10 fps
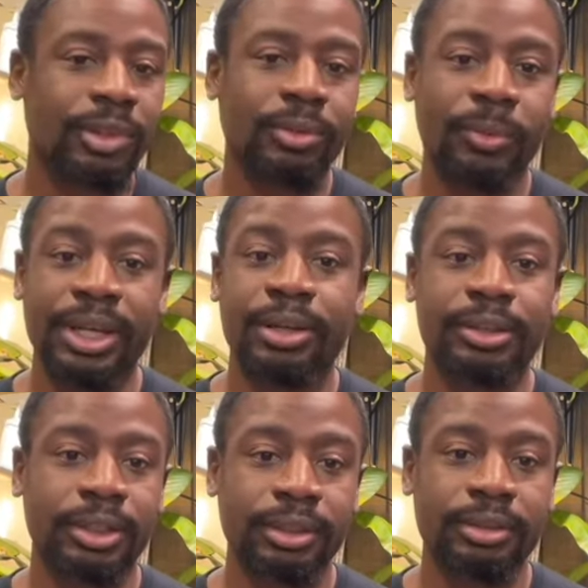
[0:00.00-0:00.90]
We
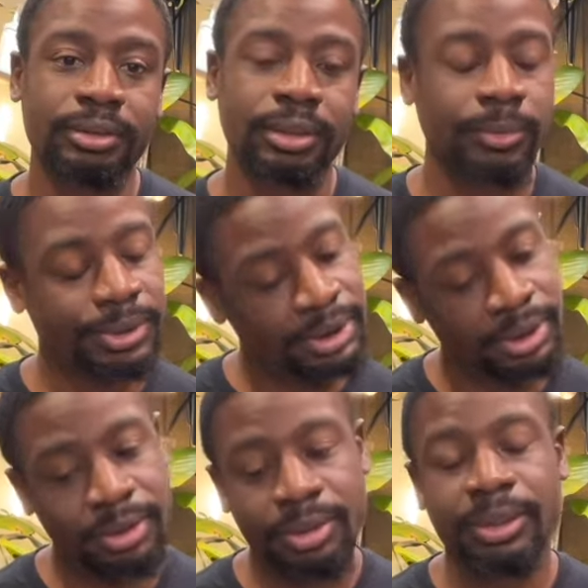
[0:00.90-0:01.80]
on here and we
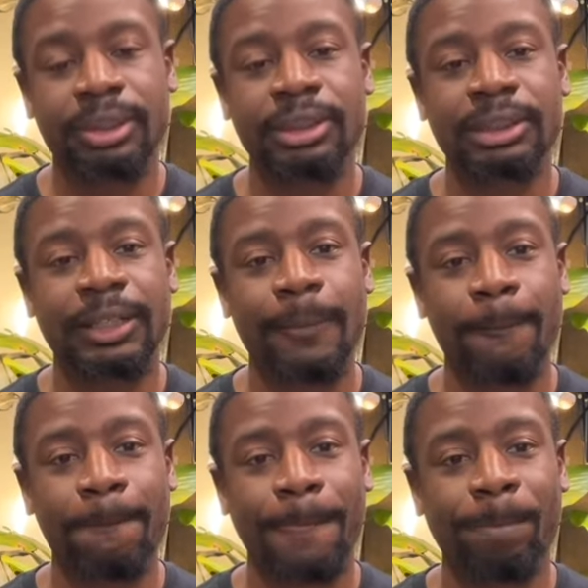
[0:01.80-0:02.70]
still doing good,
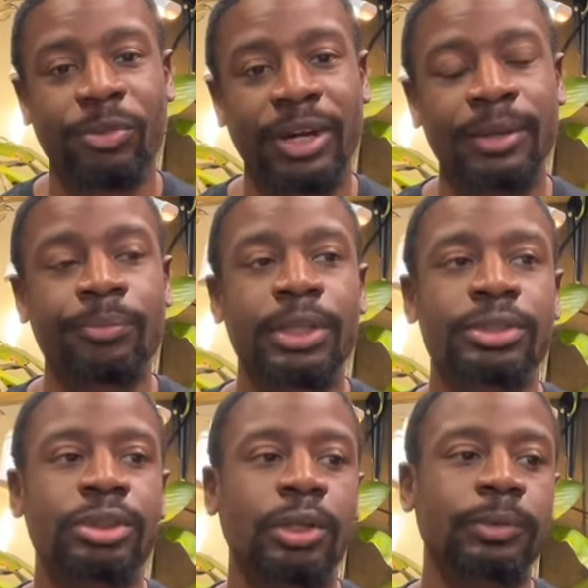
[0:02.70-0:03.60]
right?
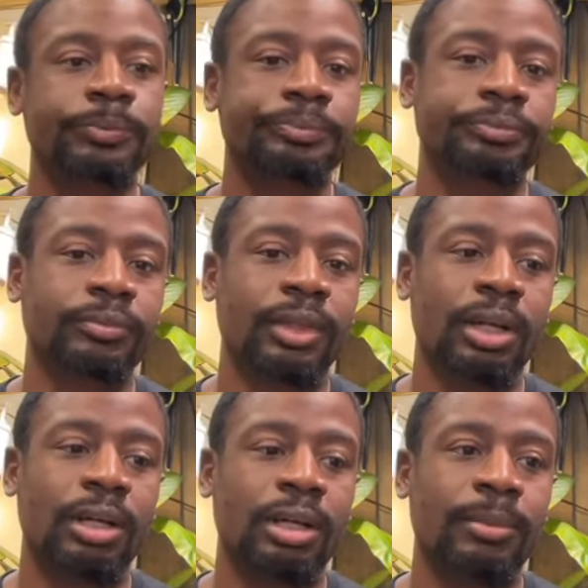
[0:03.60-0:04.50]
So
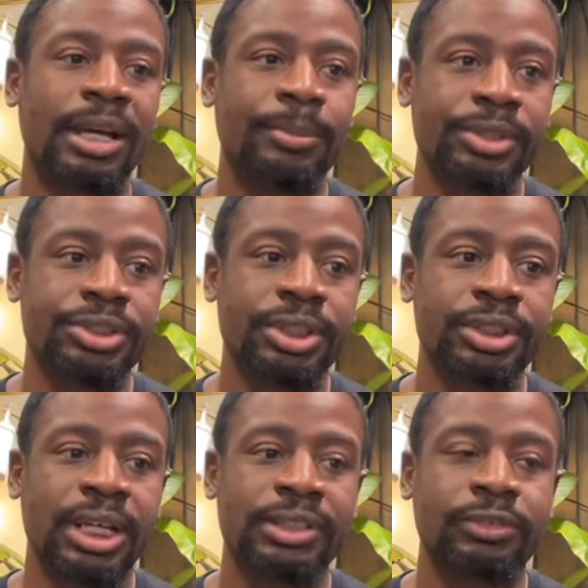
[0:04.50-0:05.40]
um, I appreciate
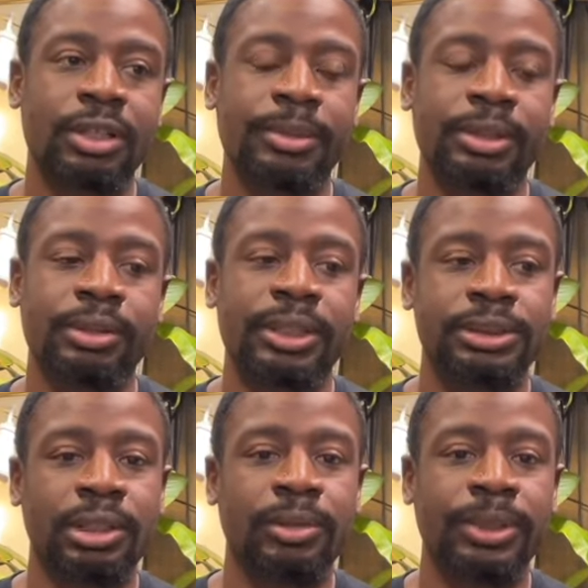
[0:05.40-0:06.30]
you guys for coming through as
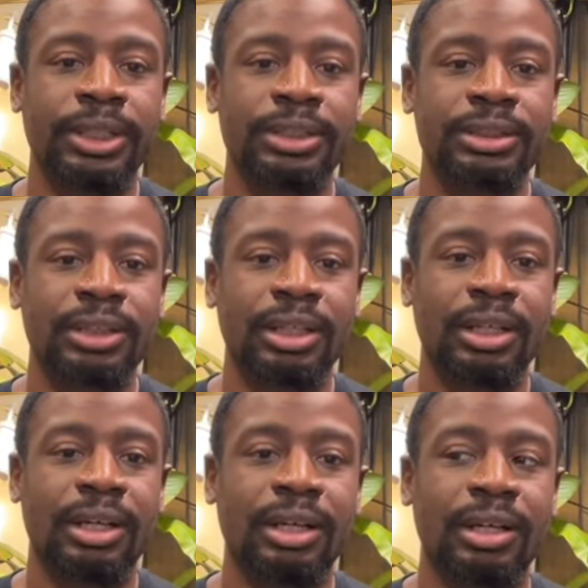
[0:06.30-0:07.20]
always.
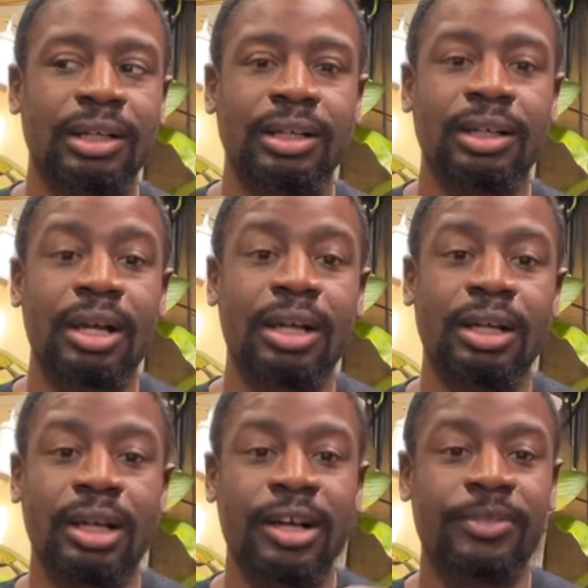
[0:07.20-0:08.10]
Uh,
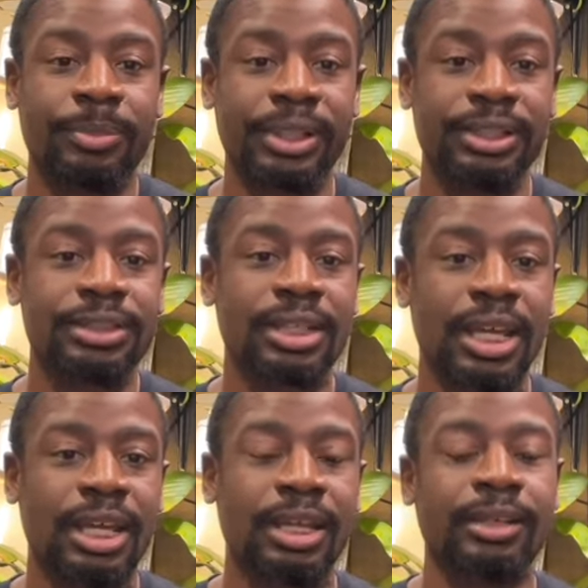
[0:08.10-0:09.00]
love, peace,
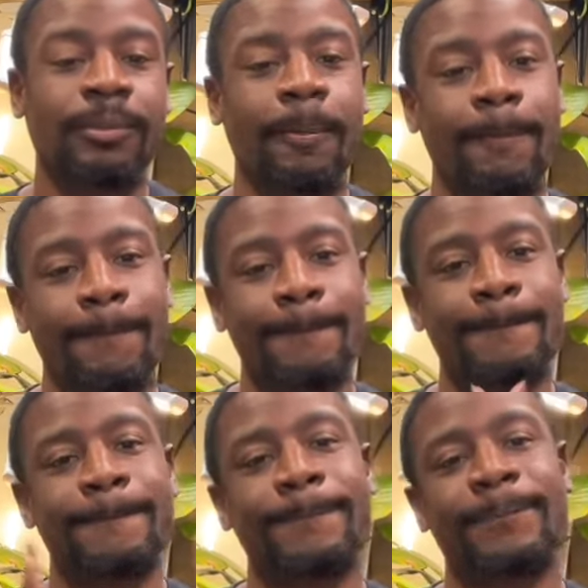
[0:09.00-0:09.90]
and
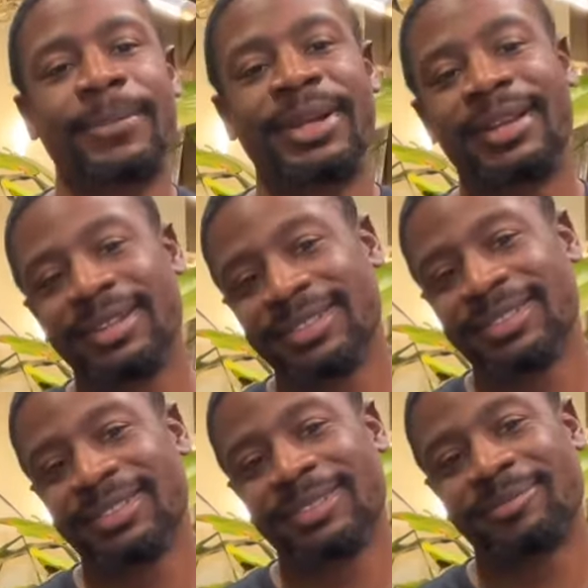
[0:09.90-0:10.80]
plants.